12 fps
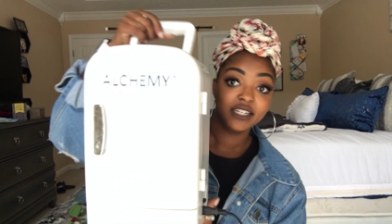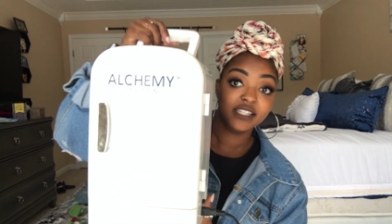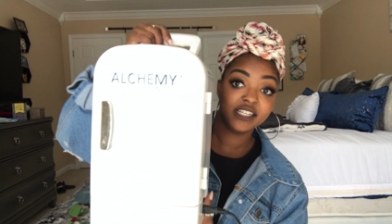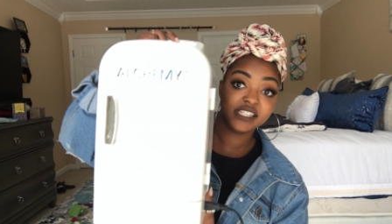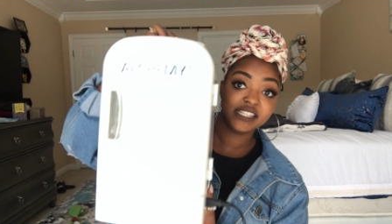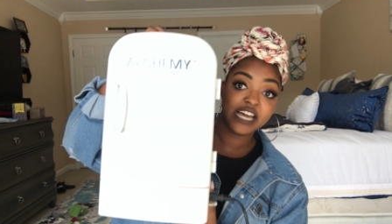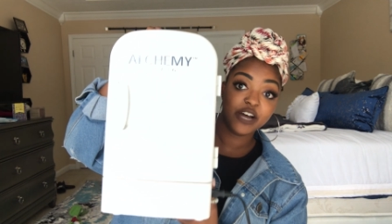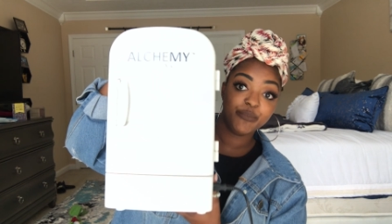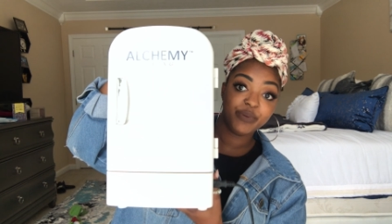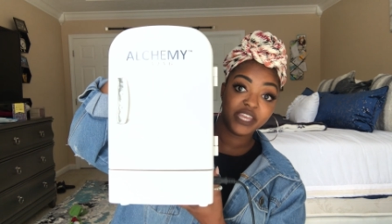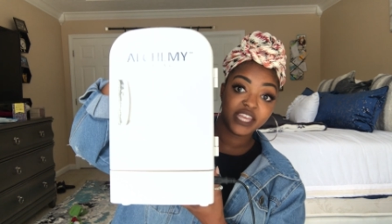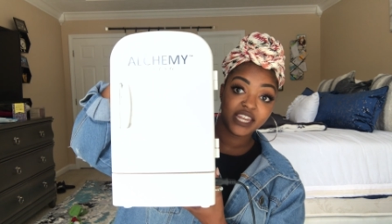This is how
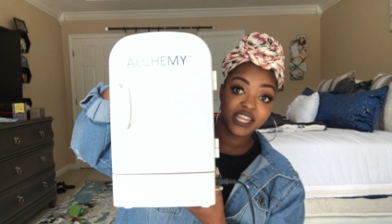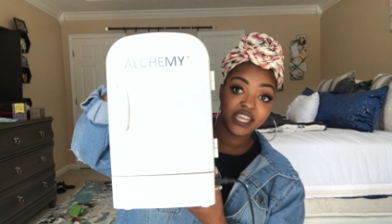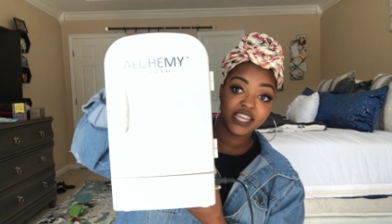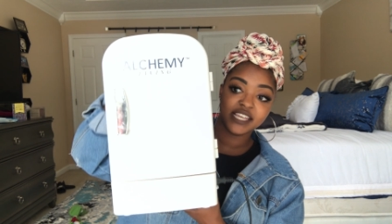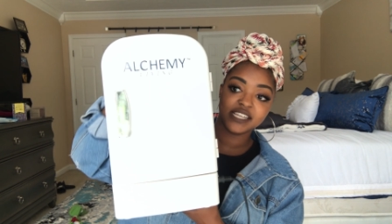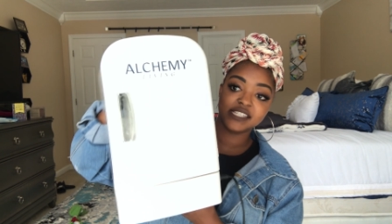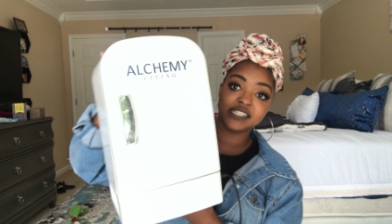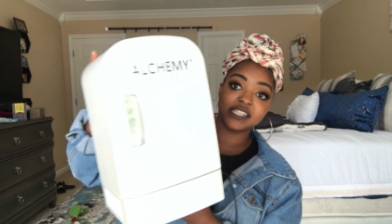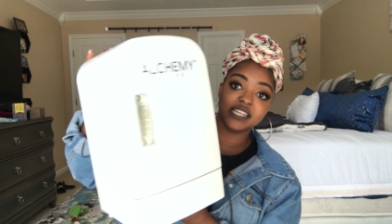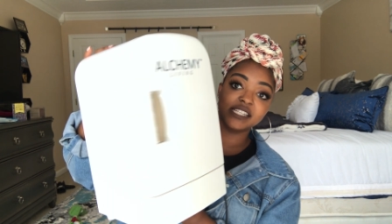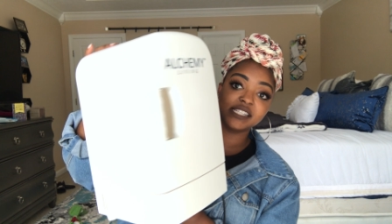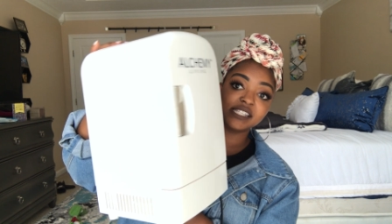big it is
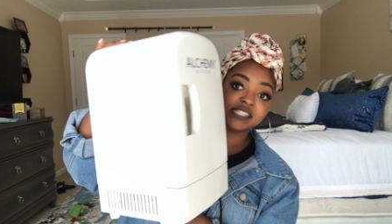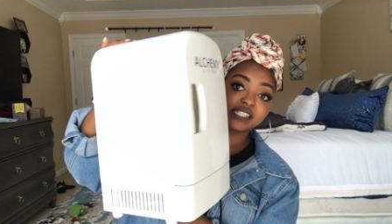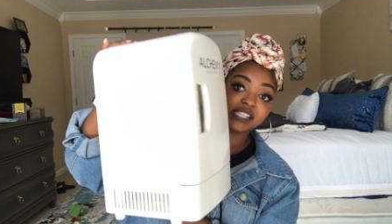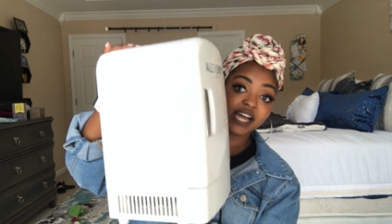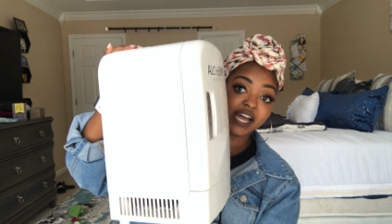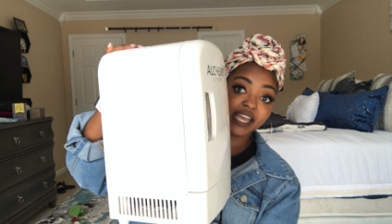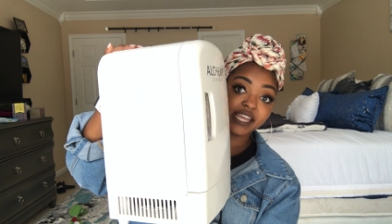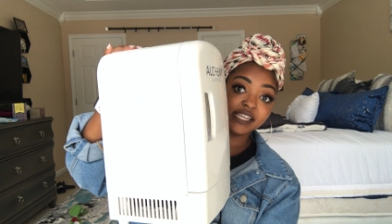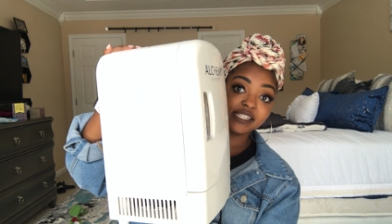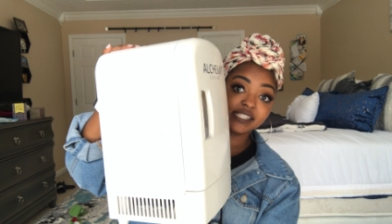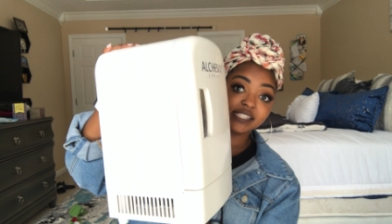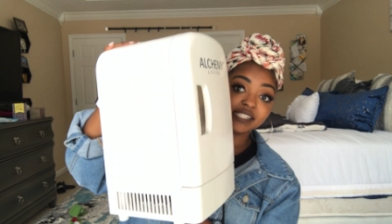in
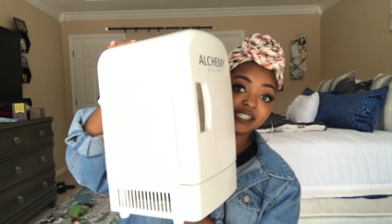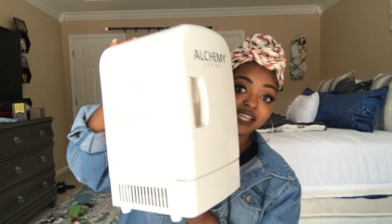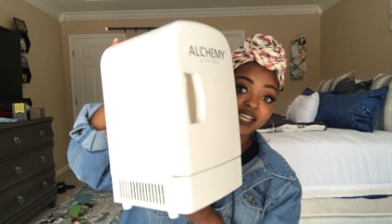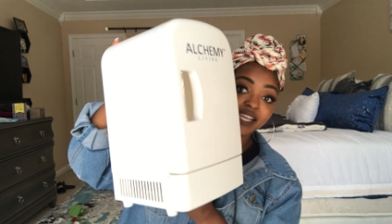size.